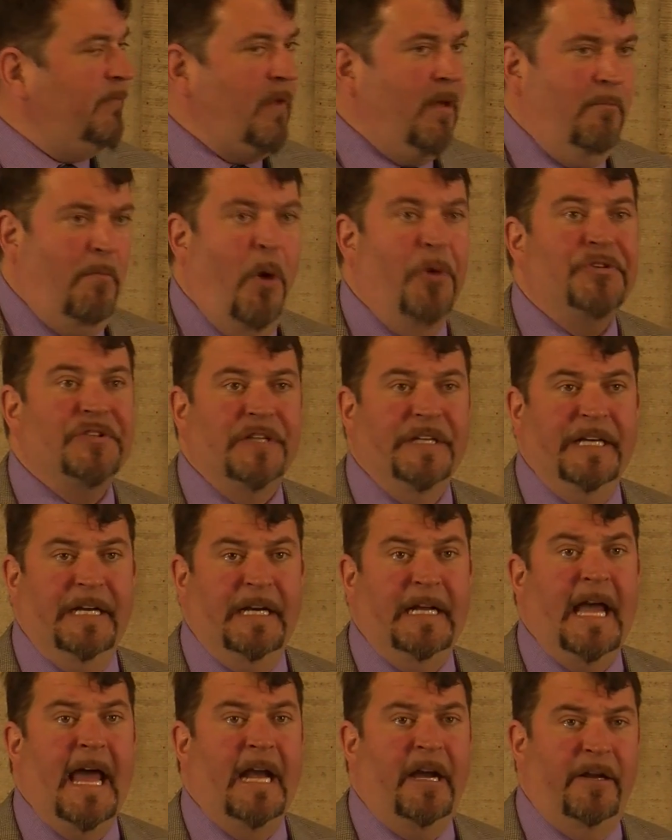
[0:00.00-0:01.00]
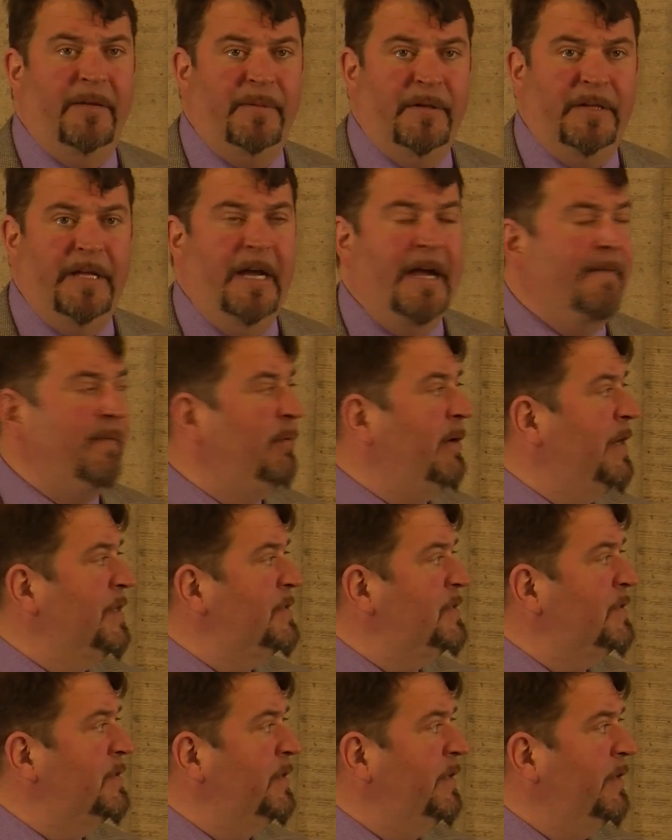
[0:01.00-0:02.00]
mostly in Canada, but they have a
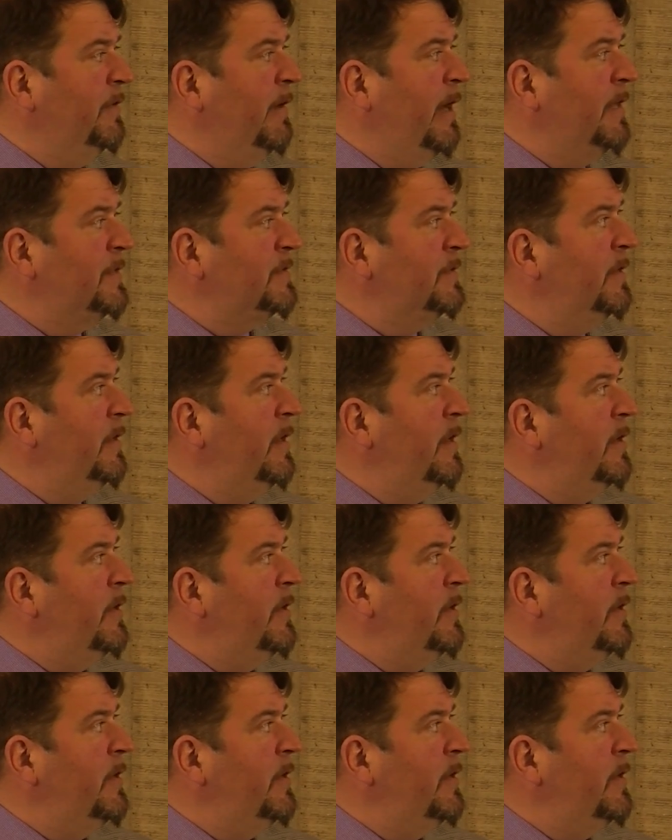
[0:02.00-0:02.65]
presence in the US.